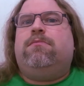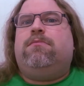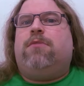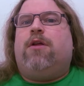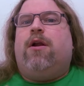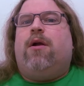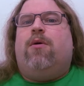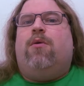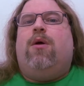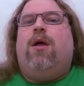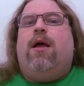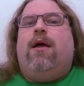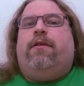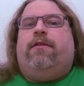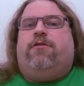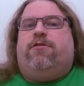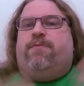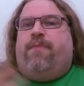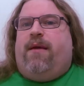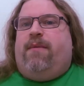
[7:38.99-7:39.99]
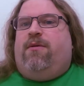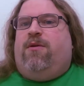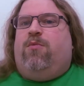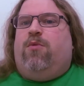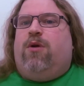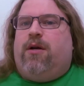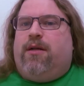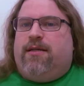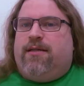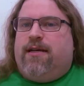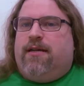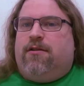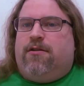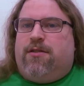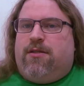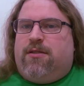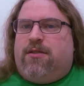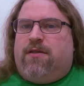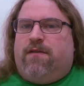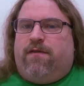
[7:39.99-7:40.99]
you know, there's maybe one
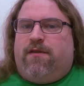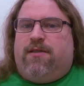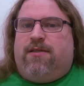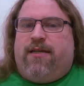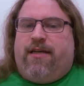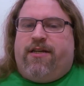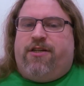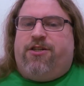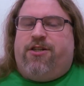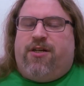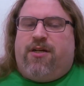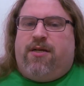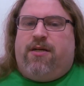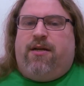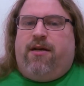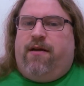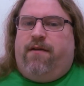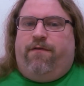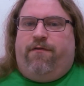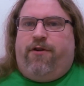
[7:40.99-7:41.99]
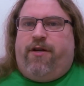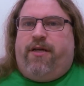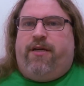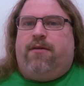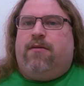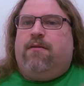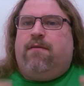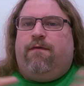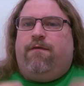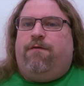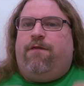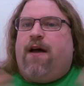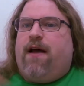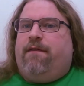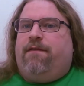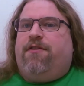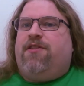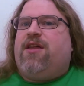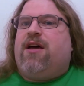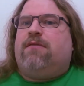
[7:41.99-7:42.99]
intelligent civilization every
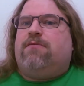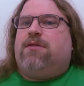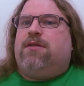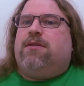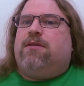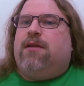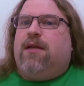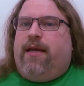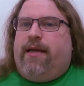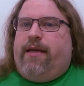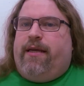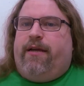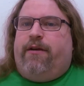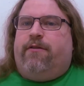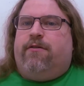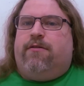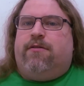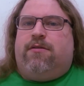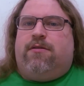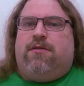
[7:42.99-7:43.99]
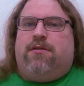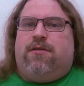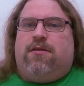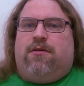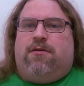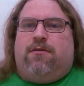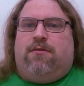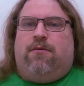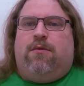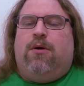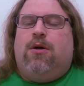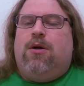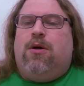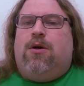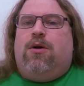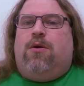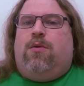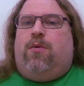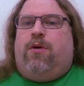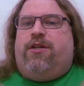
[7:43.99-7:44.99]
5,000 light years, and so
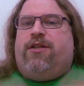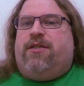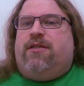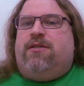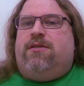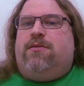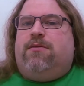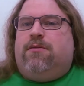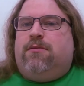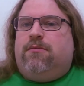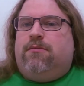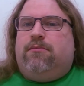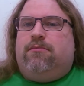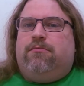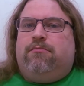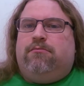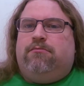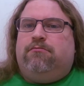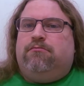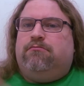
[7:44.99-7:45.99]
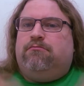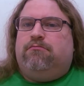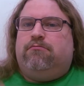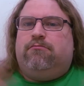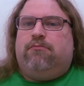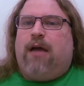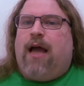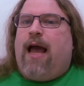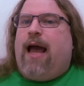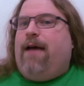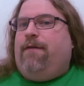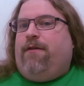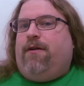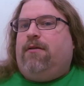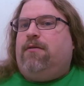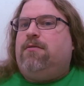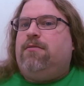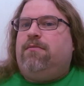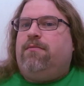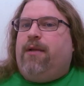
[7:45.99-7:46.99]
we just
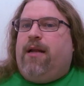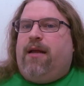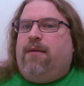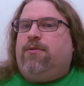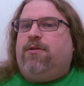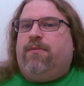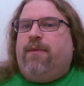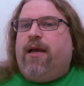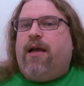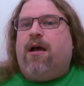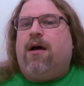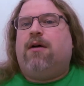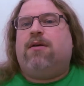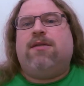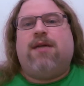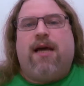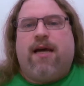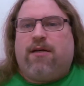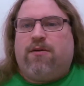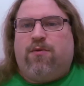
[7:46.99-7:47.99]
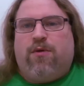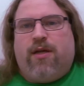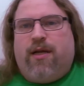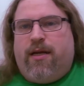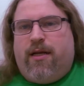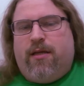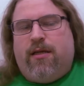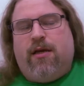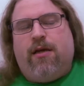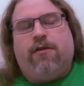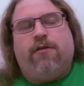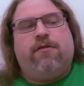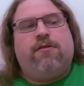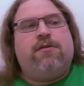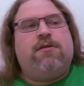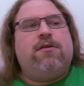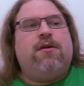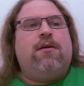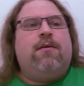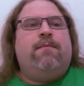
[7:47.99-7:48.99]
haven't been able to make contact with any of the
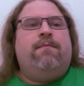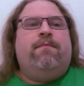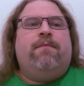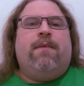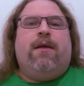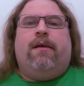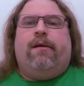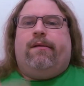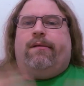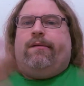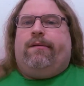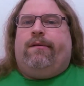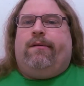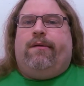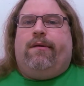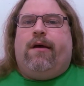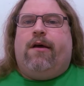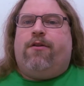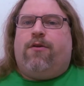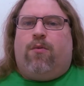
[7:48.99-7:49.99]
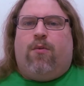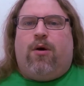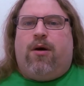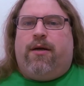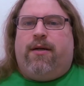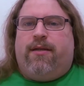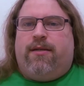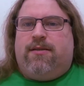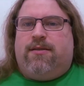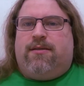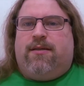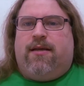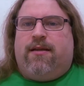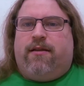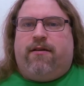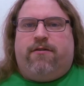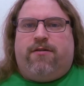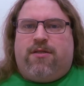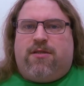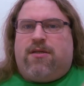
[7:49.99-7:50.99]
others. Another one is that
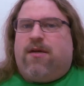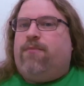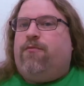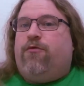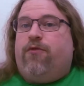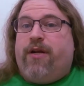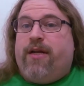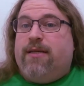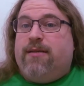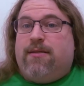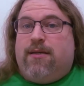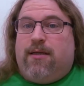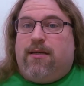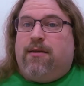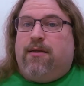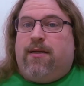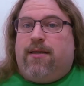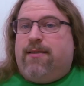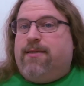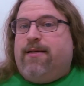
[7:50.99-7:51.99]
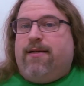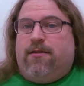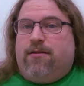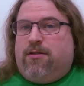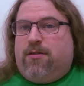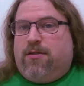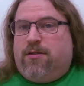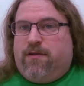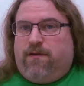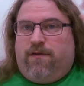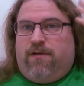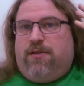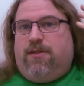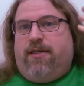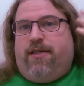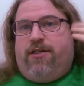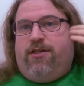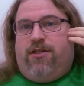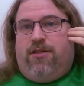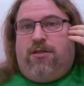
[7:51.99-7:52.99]
there's some reason that intelligent
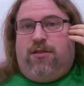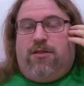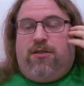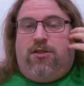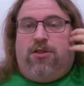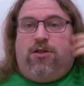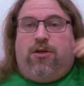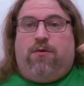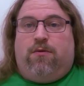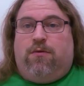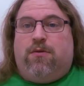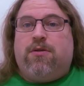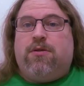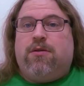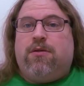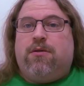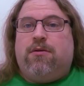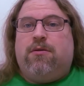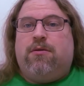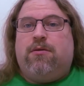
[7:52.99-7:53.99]
civilizations don't